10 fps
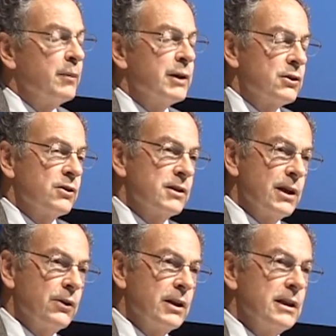It turns
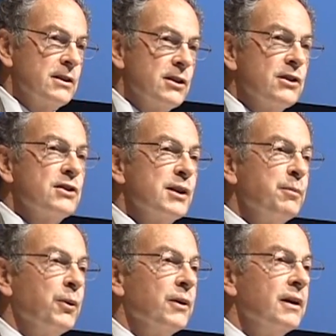out it isn't
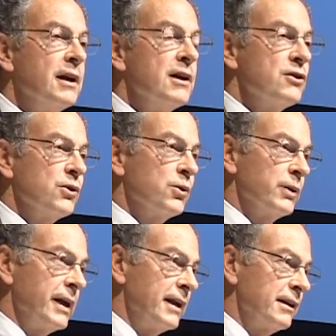simple to
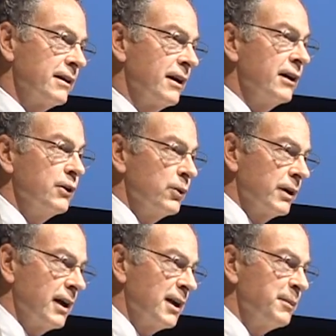create a new
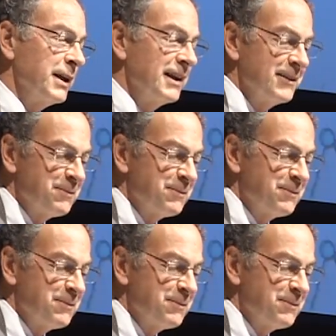economy.